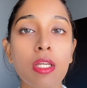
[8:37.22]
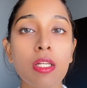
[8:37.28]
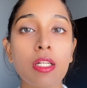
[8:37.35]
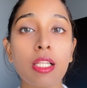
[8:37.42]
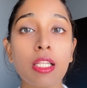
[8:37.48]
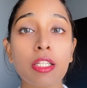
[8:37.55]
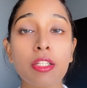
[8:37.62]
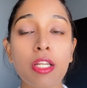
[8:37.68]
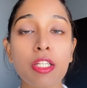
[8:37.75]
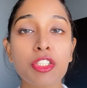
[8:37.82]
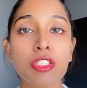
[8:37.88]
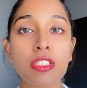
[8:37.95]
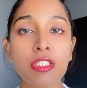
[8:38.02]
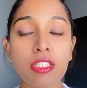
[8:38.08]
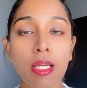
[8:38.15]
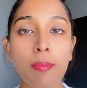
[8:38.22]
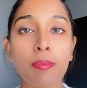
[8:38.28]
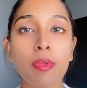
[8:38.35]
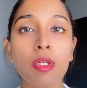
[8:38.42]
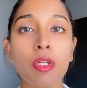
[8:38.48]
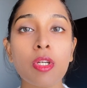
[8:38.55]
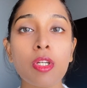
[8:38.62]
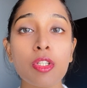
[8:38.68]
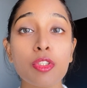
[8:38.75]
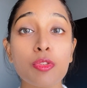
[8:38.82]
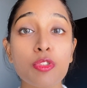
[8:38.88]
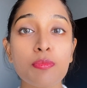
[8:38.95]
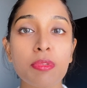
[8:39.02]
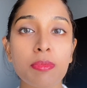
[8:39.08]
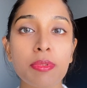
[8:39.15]
color correction step.
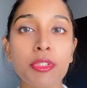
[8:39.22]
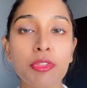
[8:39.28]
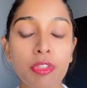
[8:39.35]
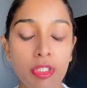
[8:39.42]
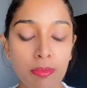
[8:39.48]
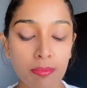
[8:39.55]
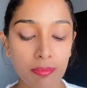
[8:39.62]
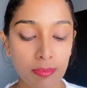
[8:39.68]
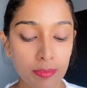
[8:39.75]
Use BB cream.